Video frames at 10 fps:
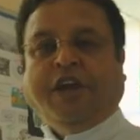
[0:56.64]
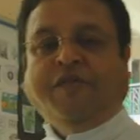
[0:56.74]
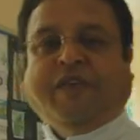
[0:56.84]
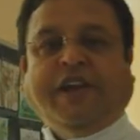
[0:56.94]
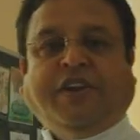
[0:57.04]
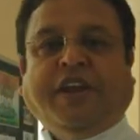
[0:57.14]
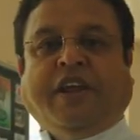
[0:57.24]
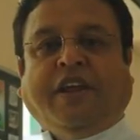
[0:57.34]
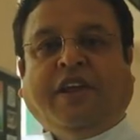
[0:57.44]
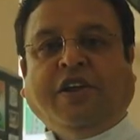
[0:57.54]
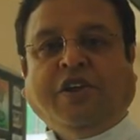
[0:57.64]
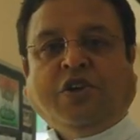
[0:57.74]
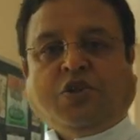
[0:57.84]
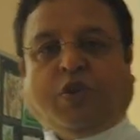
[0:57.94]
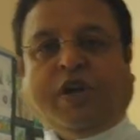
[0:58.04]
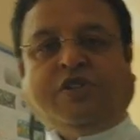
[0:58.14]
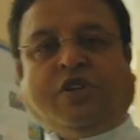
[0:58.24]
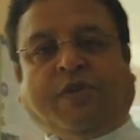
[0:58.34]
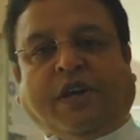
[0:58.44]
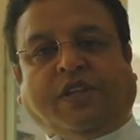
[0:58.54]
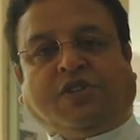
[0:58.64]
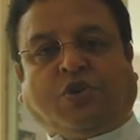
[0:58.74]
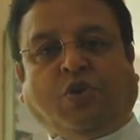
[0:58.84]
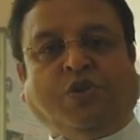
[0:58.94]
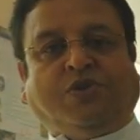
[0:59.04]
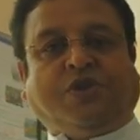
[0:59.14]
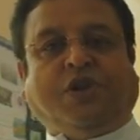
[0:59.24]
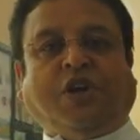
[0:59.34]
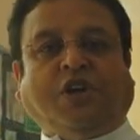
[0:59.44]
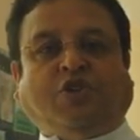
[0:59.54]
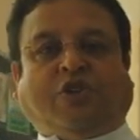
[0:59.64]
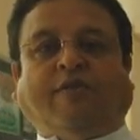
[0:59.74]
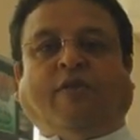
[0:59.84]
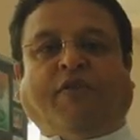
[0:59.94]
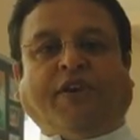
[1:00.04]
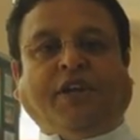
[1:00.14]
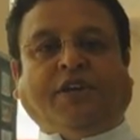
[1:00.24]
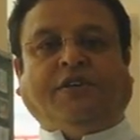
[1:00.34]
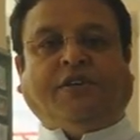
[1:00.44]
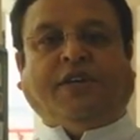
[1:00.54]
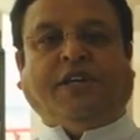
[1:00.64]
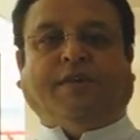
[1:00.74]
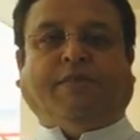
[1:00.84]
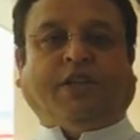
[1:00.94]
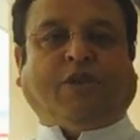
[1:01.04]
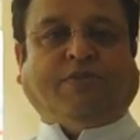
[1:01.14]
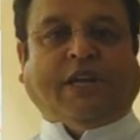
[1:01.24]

inviting students of other schools to come over here in the month of